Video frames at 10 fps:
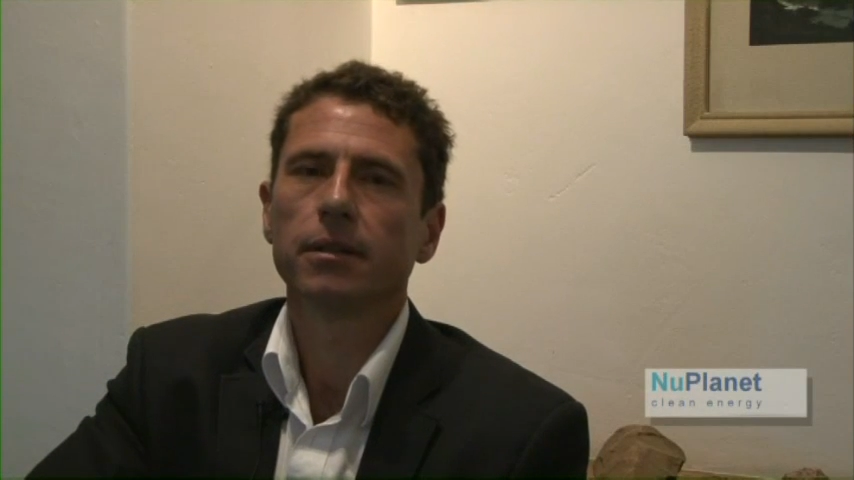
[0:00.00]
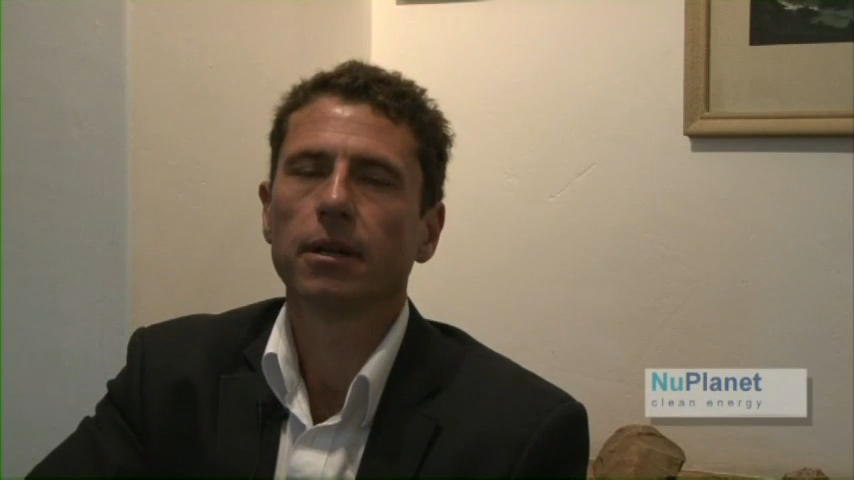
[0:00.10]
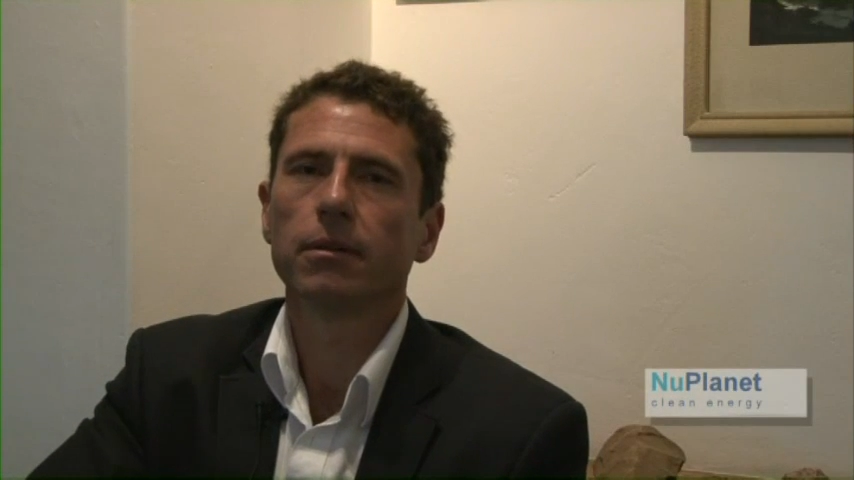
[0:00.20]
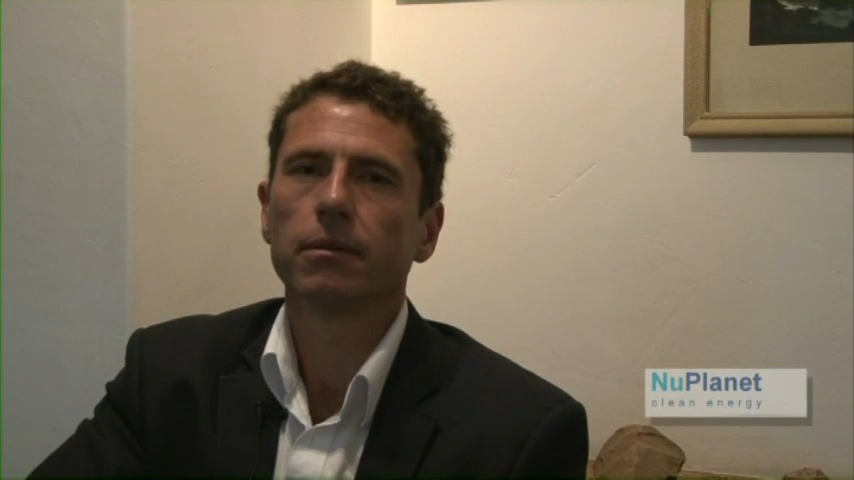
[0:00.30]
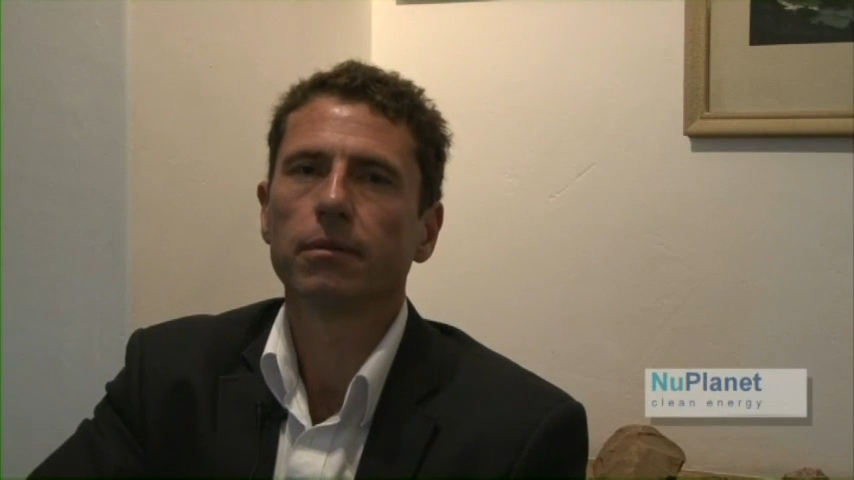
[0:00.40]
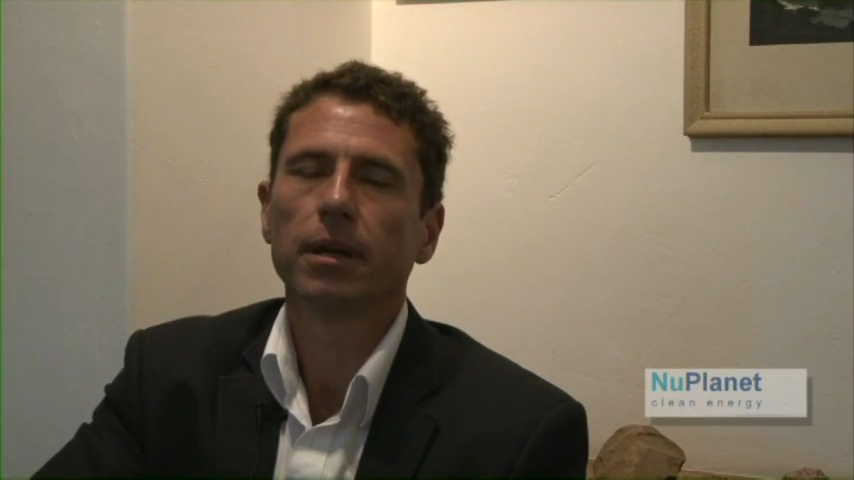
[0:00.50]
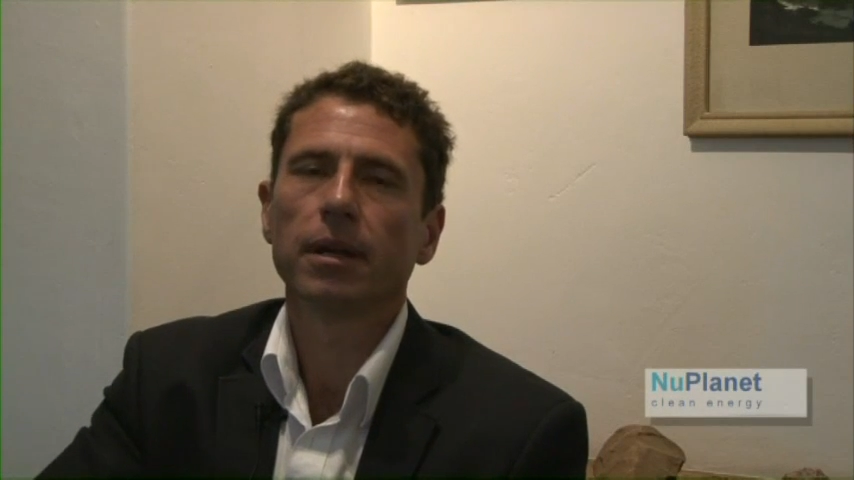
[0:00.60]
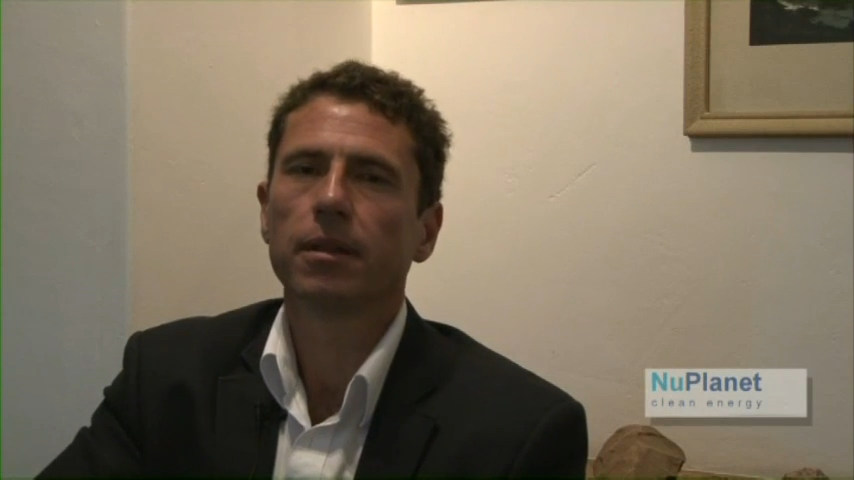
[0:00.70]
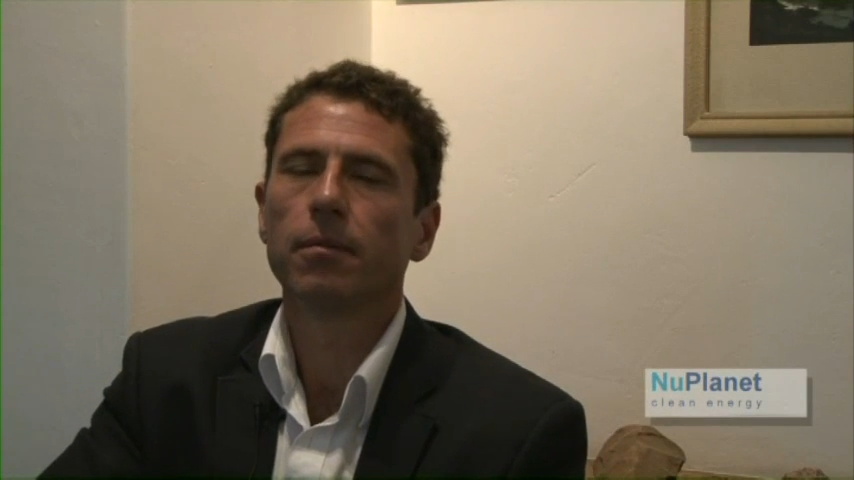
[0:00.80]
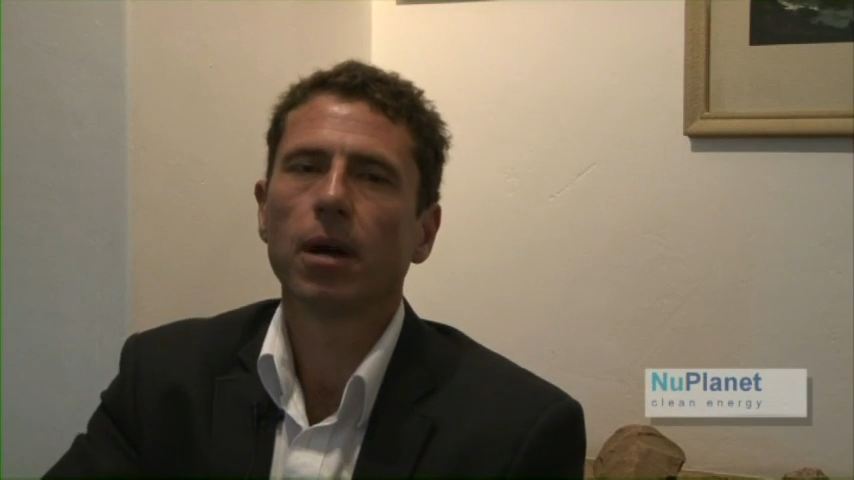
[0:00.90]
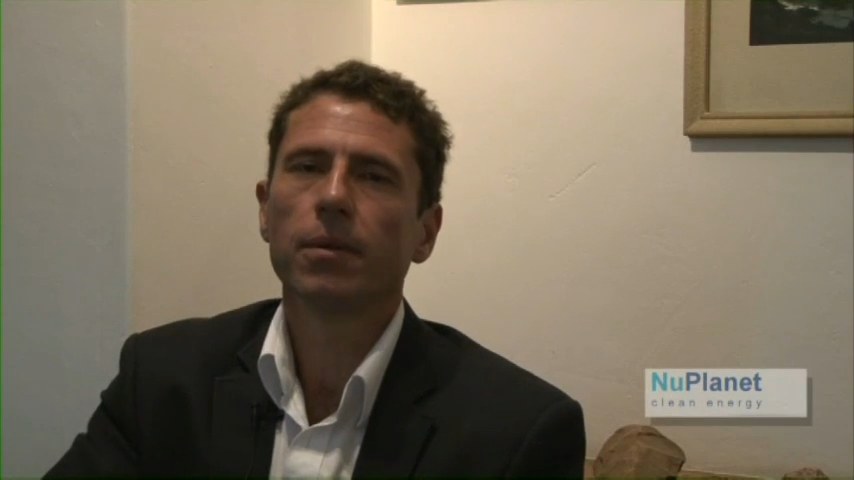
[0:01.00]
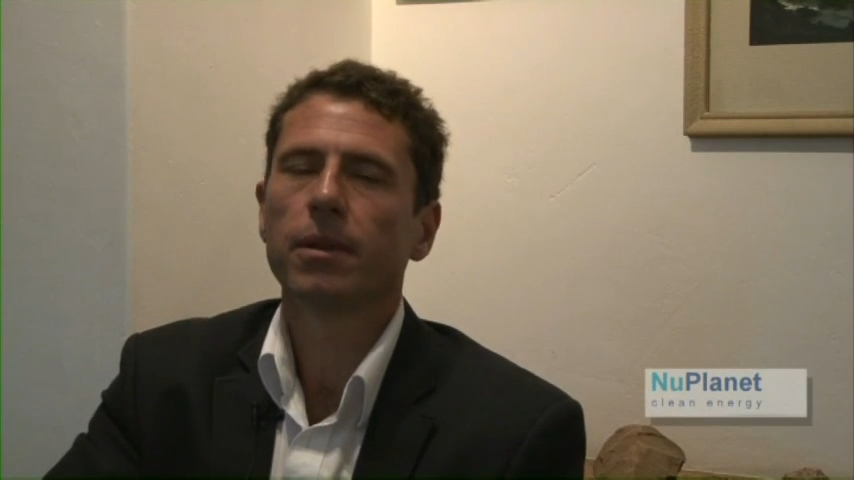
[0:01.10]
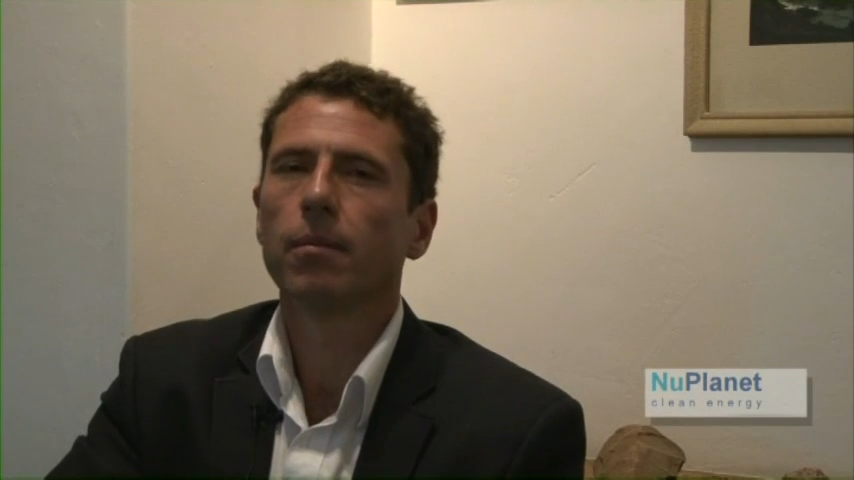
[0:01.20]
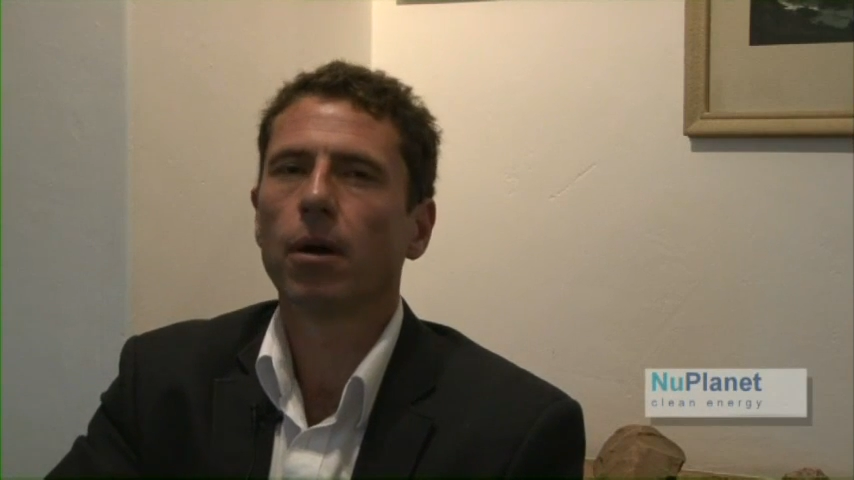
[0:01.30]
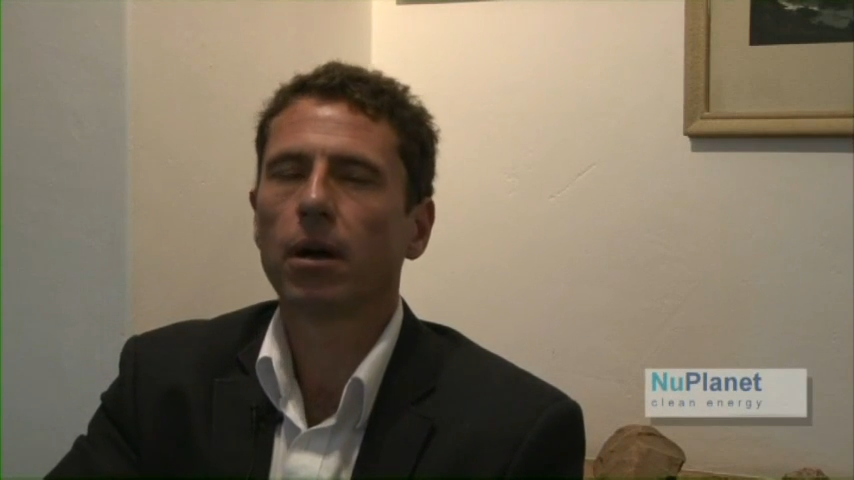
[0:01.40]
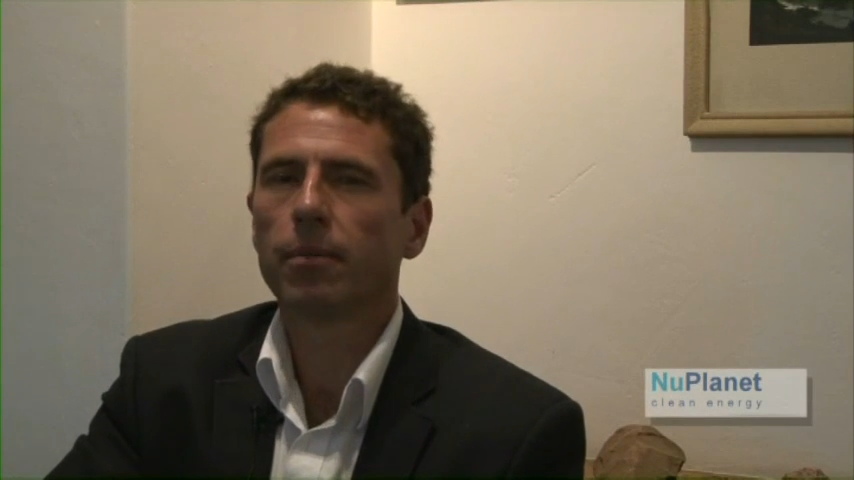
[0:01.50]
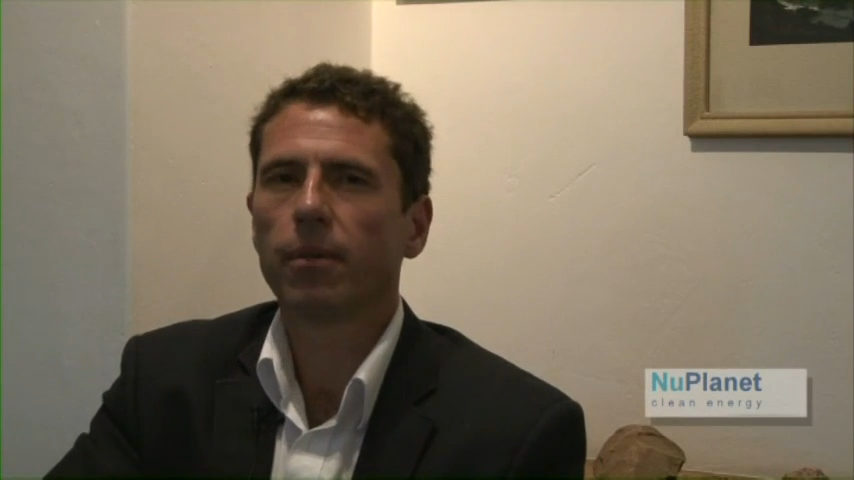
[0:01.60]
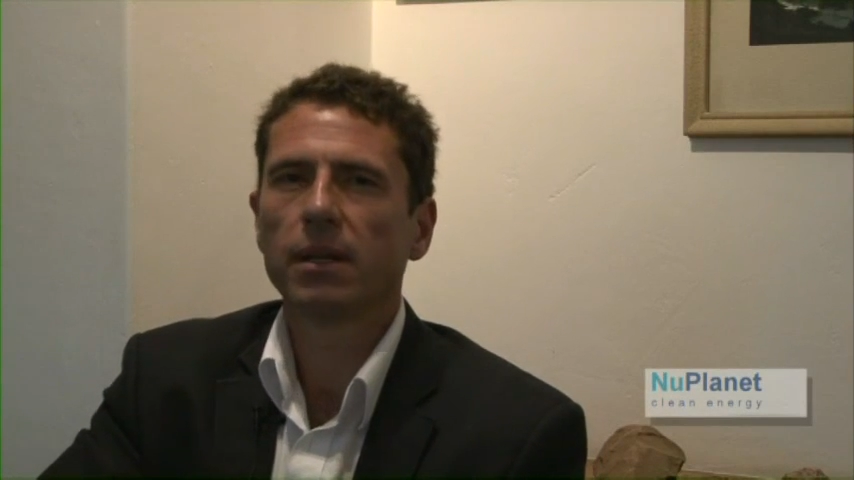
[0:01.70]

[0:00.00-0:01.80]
You know, at the moment the market